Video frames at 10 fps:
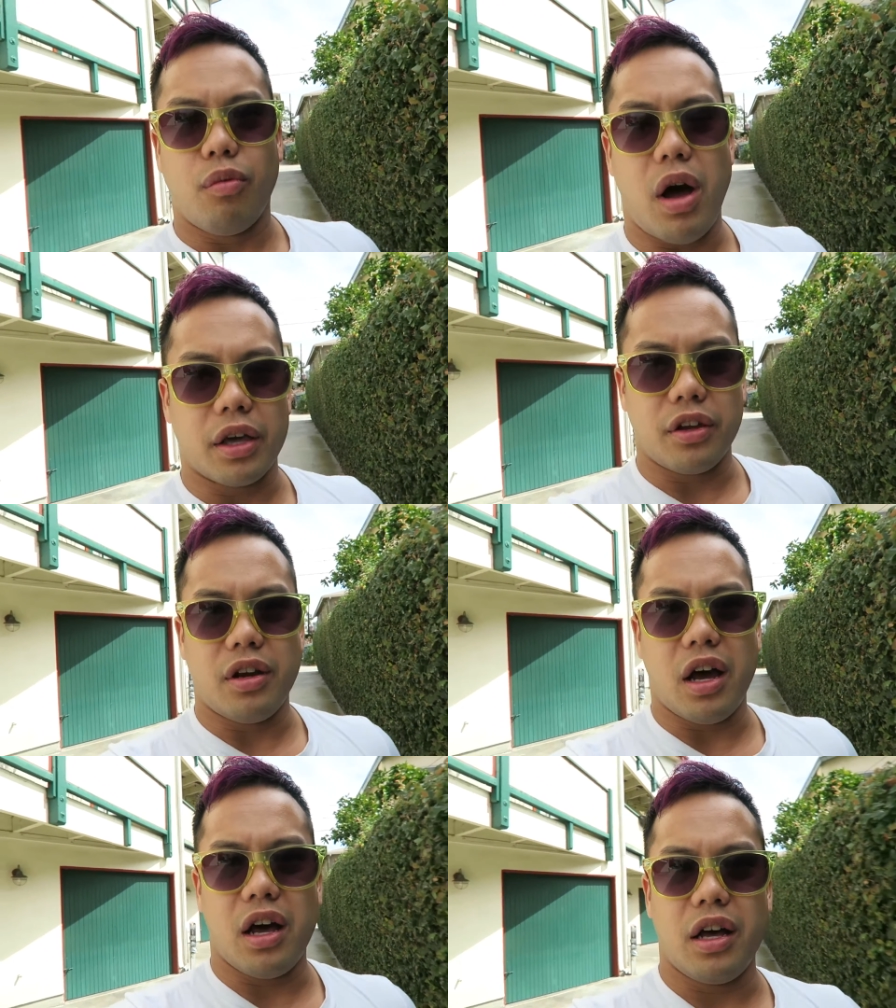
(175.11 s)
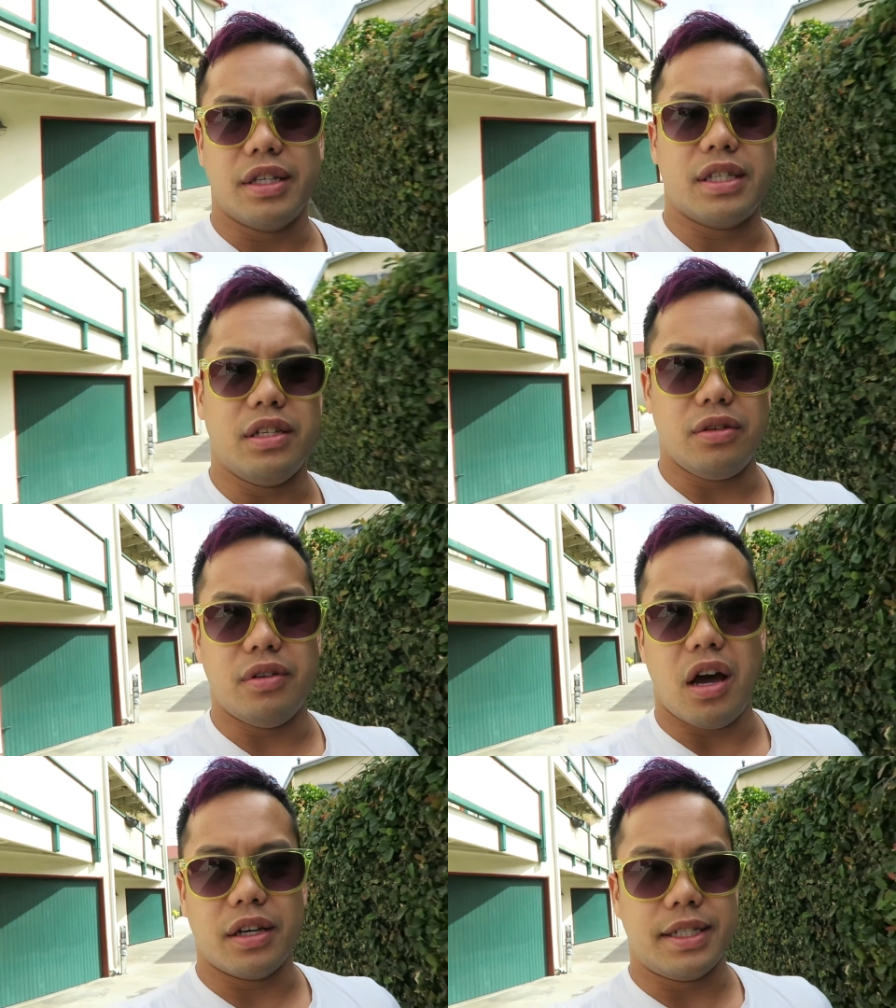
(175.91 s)
walk their dogs and do
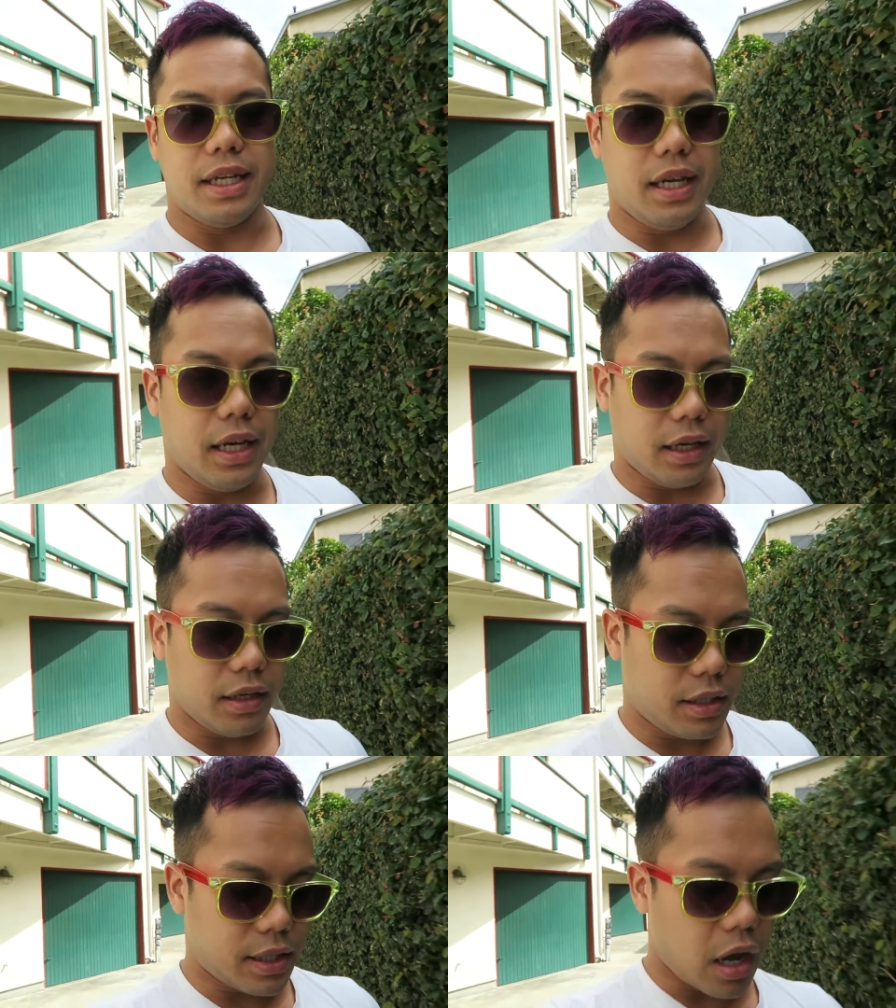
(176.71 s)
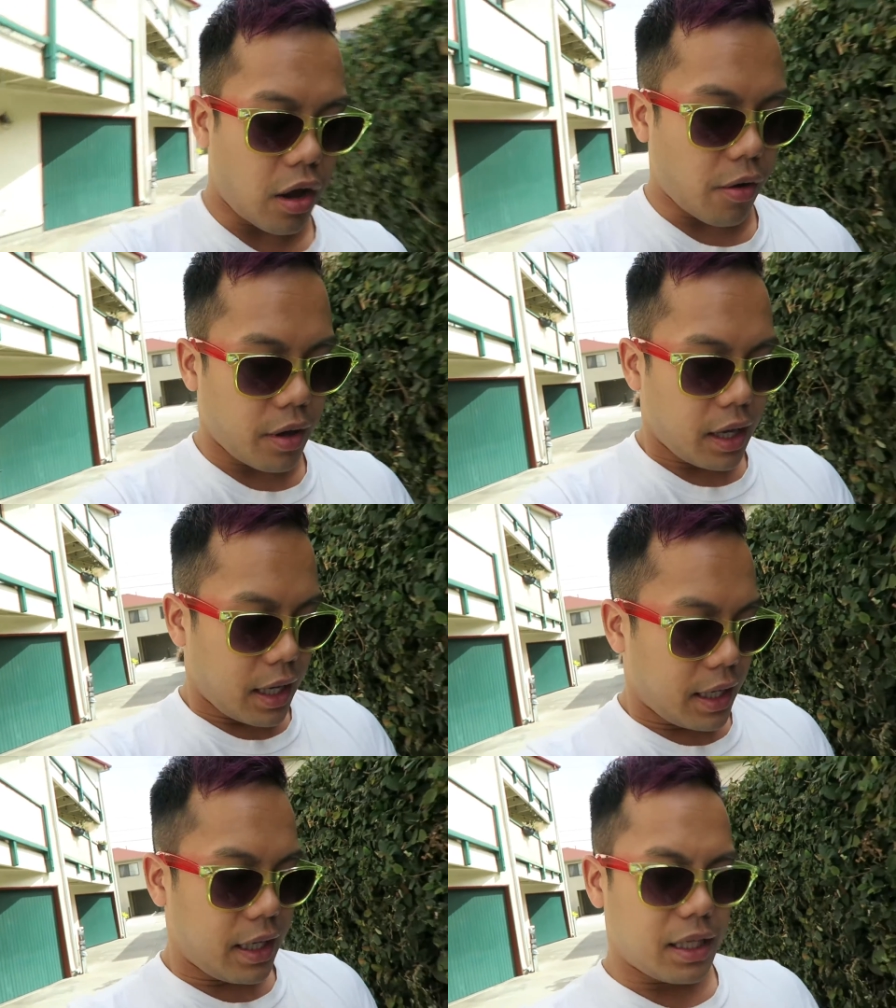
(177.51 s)
dog sitting and so
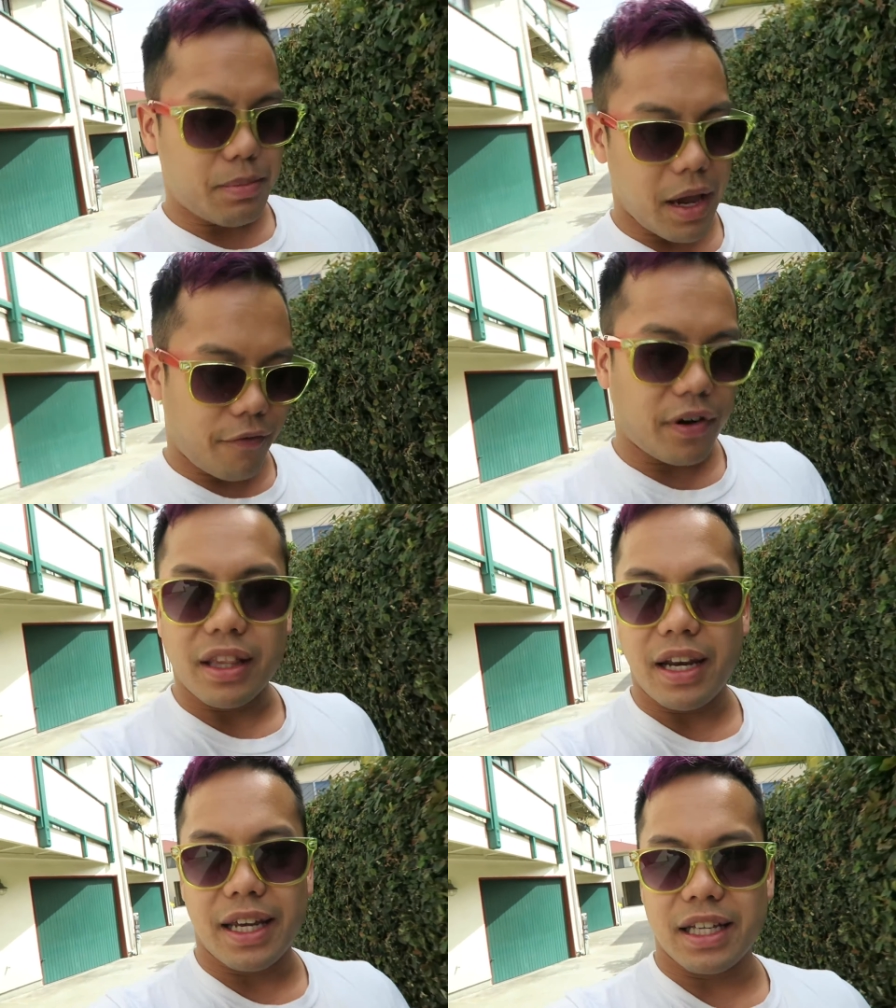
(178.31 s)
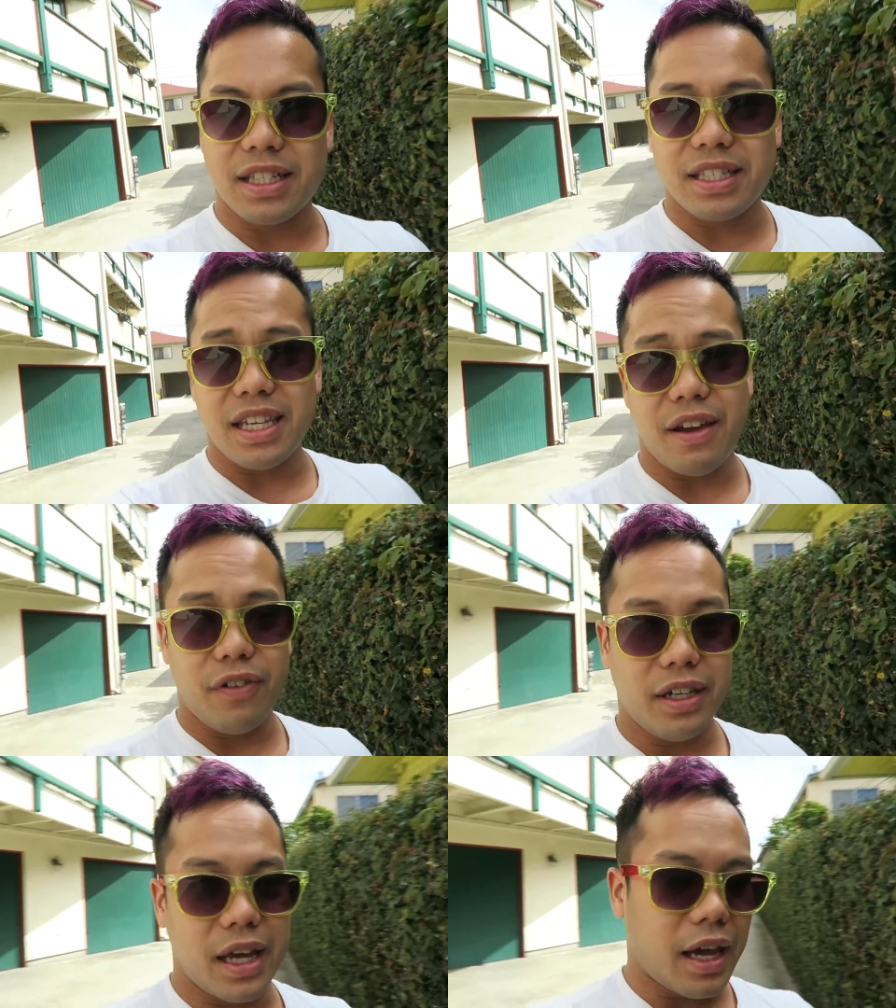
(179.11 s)
he's my friend that I get to see
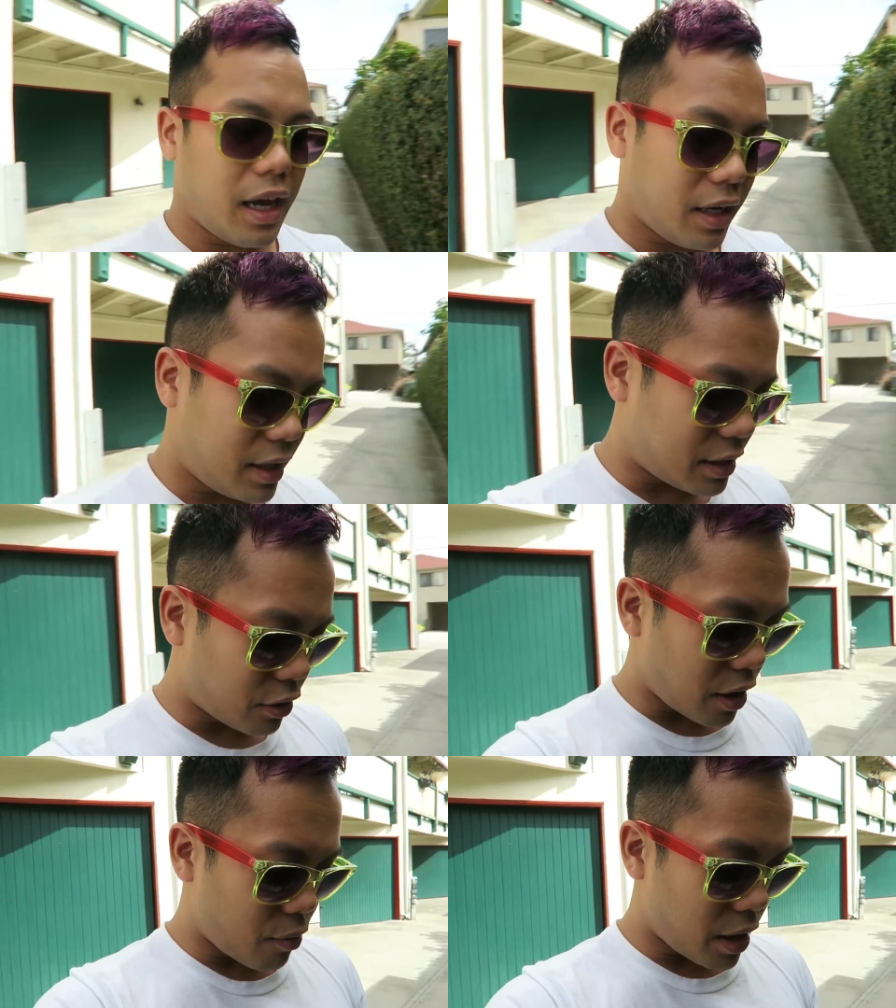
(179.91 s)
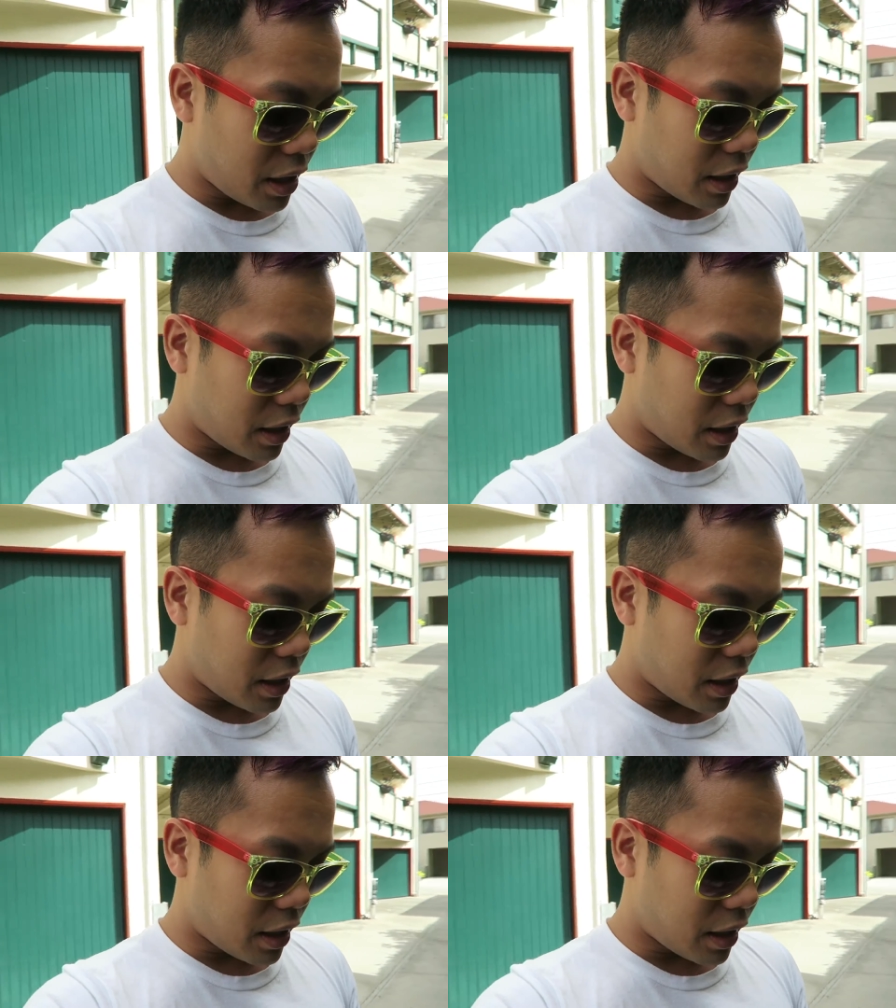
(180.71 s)
every day and it's a great way